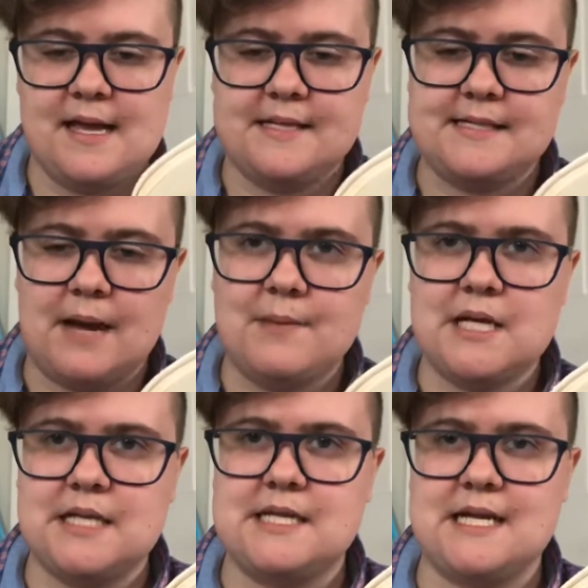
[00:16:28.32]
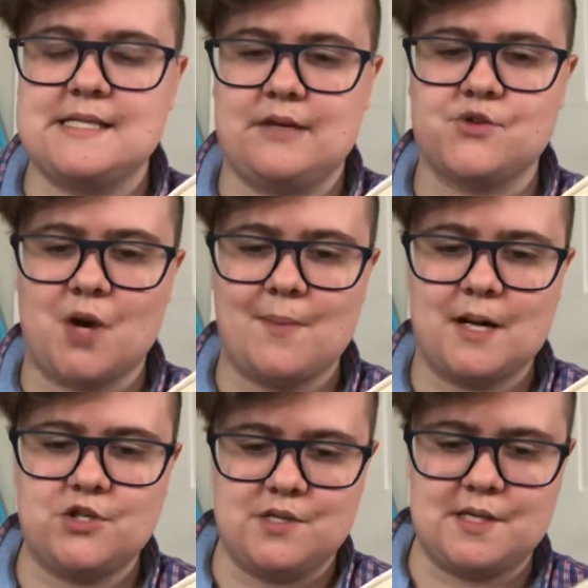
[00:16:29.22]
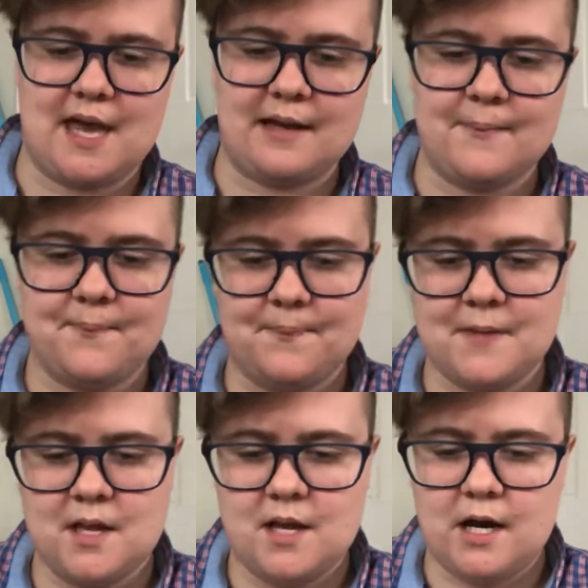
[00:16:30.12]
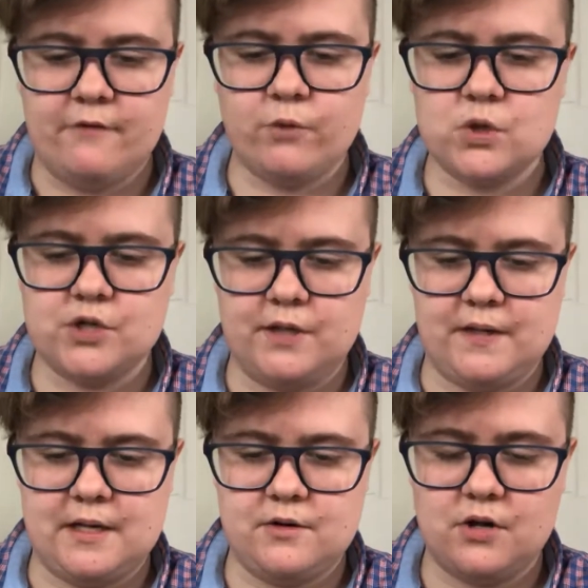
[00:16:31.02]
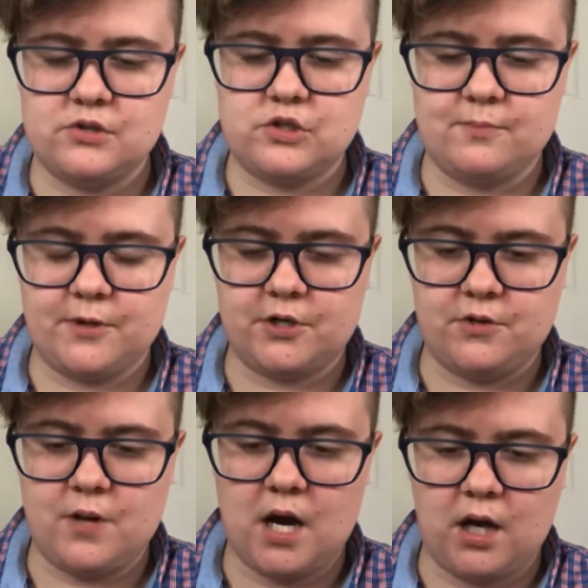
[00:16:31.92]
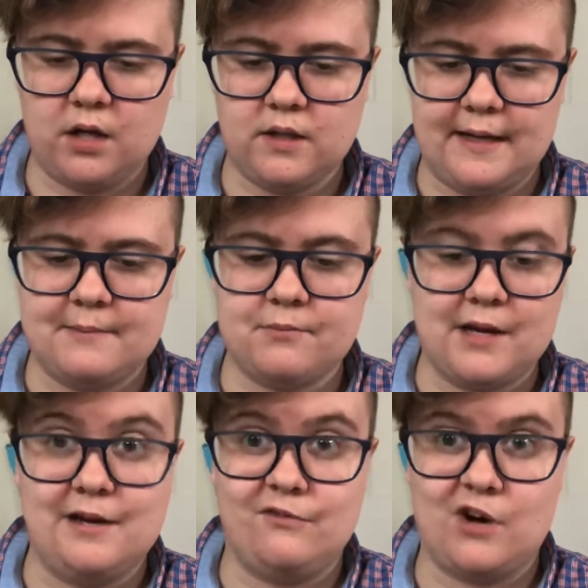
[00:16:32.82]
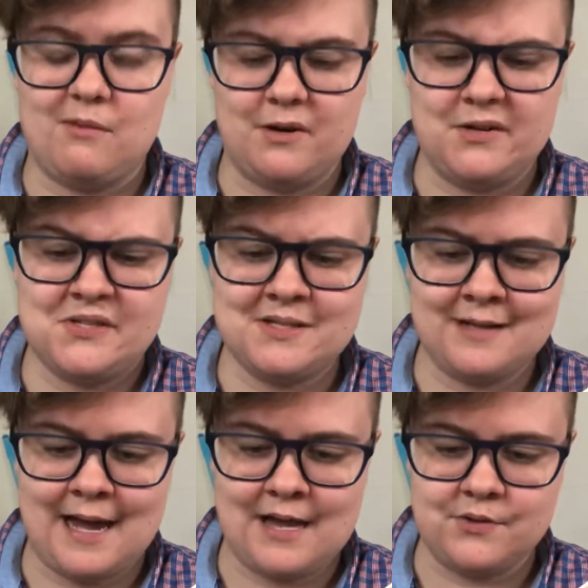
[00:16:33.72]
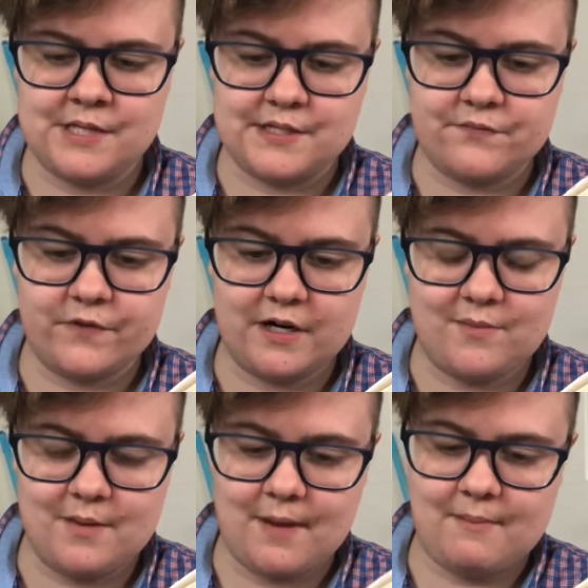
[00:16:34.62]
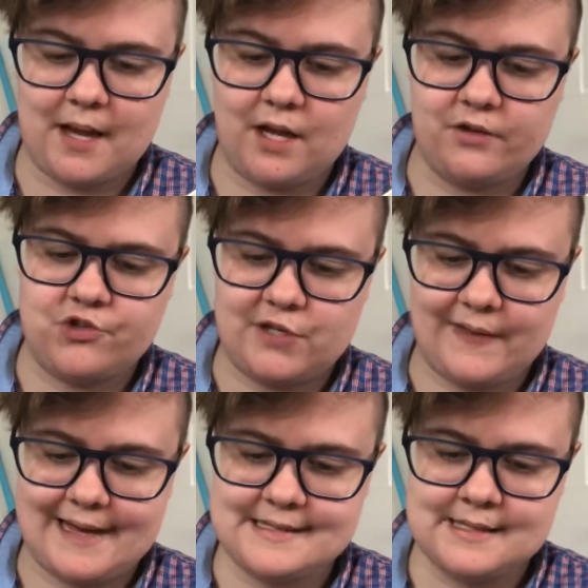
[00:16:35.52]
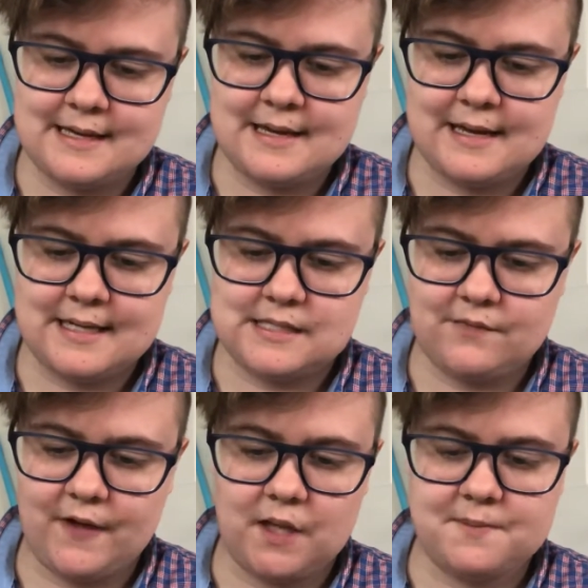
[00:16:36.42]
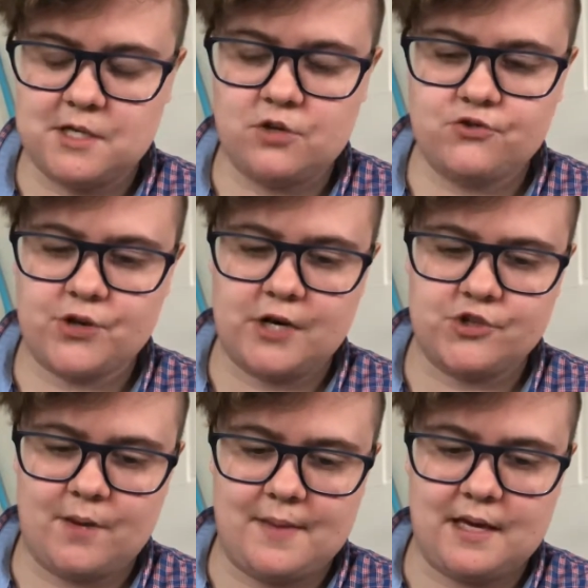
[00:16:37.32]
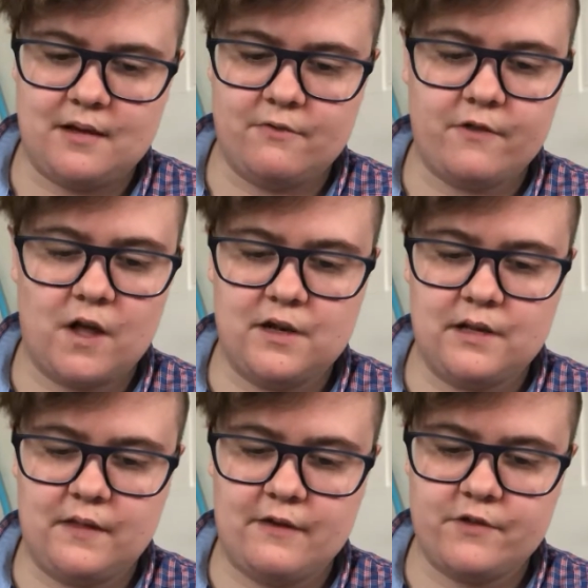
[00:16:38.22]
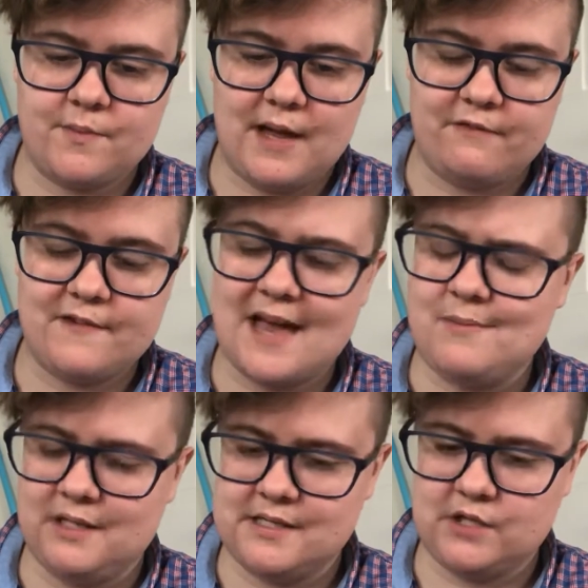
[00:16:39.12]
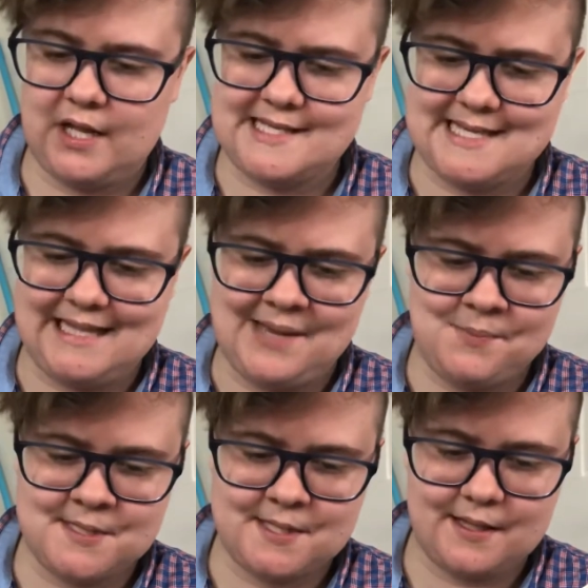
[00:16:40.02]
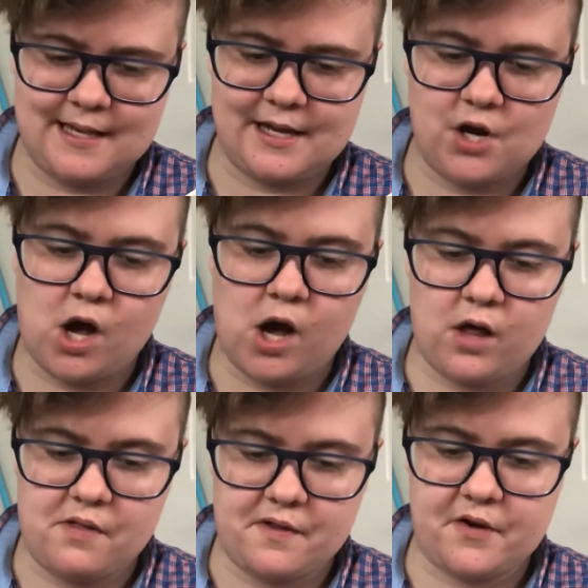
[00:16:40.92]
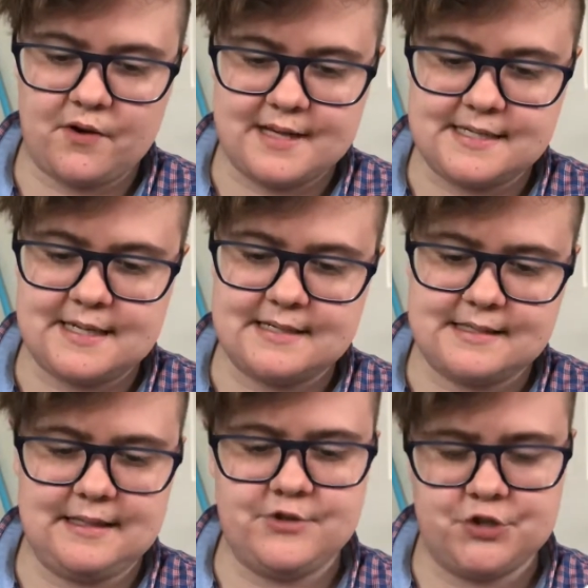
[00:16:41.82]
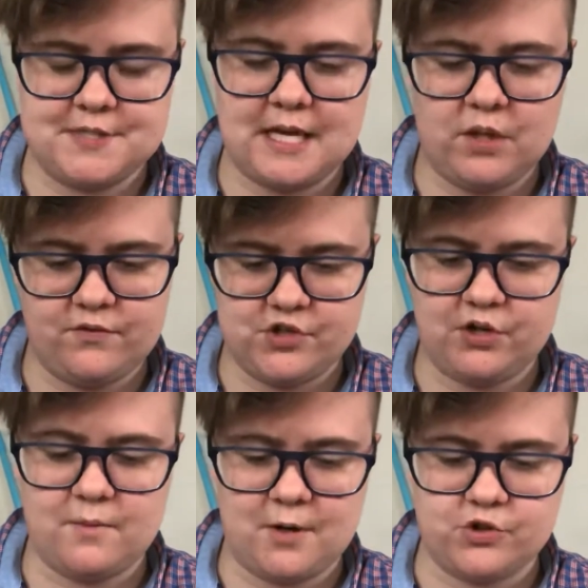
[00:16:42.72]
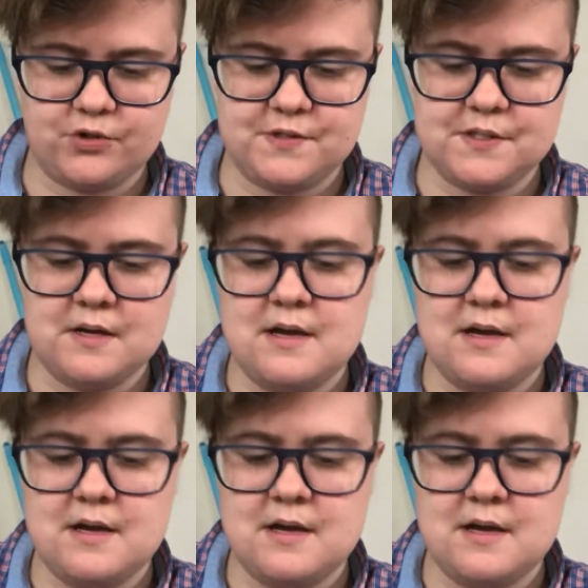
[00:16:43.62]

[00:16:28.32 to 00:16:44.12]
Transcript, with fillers: It's yummy and tastes like strawberry cheesecake. Unfortunately, no super cute hunk like Brandon Roberts, the guy who sits in front of me in my biology class, has developed a huge crush on me and fallen in love with my fabulous glossy lips, like in all of the crazy Kisselicious television commercials.